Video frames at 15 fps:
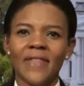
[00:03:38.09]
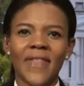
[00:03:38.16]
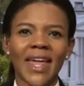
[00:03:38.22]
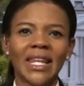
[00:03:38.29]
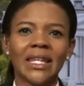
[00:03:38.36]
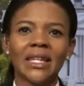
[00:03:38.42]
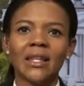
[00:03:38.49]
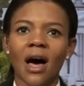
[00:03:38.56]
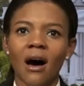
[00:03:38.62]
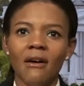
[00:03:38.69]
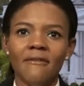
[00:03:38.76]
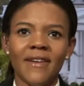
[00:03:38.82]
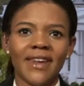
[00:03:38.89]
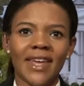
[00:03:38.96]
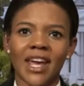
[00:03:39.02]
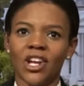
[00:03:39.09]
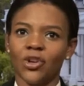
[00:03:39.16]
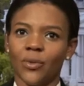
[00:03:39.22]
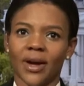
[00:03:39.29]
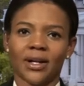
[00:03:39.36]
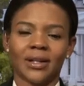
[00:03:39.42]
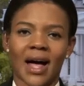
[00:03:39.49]
They love an
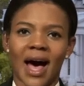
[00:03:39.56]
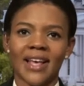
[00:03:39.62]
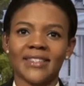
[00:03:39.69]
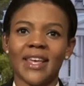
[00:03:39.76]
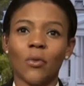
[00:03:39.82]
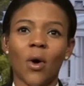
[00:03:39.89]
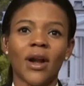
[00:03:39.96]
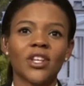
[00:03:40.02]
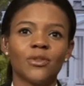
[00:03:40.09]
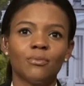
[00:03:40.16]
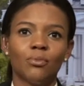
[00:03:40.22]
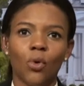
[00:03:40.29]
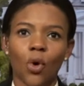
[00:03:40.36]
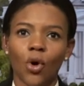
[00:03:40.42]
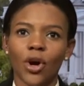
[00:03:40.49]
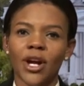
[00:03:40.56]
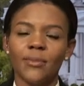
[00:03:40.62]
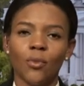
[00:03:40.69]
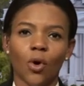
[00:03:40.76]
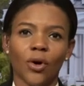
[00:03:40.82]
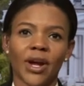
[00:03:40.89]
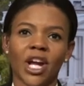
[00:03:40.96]
ignorant class. They want us more and
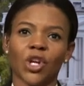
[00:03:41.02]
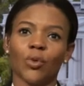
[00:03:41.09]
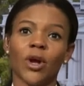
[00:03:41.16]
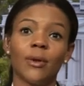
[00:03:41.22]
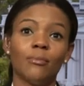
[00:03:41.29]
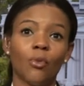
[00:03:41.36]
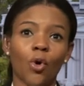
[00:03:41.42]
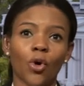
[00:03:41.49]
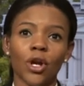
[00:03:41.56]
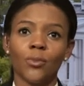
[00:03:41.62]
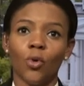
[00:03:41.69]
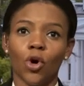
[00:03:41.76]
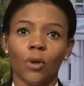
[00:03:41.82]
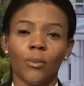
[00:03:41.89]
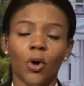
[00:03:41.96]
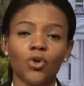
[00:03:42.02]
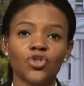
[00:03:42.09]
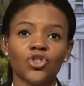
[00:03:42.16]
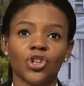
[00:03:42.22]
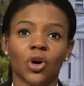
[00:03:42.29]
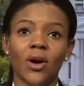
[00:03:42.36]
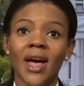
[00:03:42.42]
more ignorant, more and more
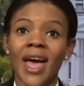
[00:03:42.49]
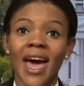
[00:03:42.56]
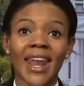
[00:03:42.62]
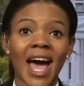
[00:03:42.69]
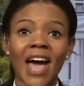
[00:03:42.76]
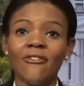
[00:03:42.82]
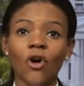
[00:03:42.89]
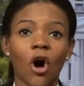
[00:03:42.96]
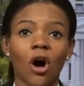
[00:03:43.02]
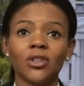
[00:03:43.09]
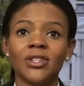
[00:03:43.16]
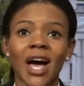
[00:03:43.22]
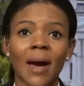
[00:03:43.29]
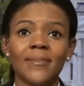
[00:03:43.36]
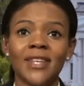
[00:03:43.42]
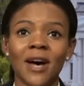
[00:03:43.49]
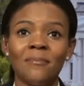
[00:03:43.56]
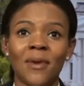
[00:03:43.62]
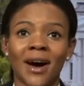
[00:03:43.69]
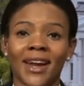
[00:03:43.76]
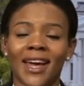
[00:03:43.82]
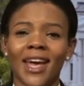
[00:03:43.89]
emotional. And I have called times up
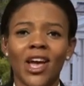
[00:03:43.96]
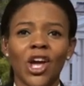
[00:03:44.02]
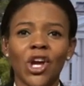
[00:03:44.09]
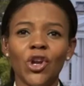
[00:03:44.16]
on it.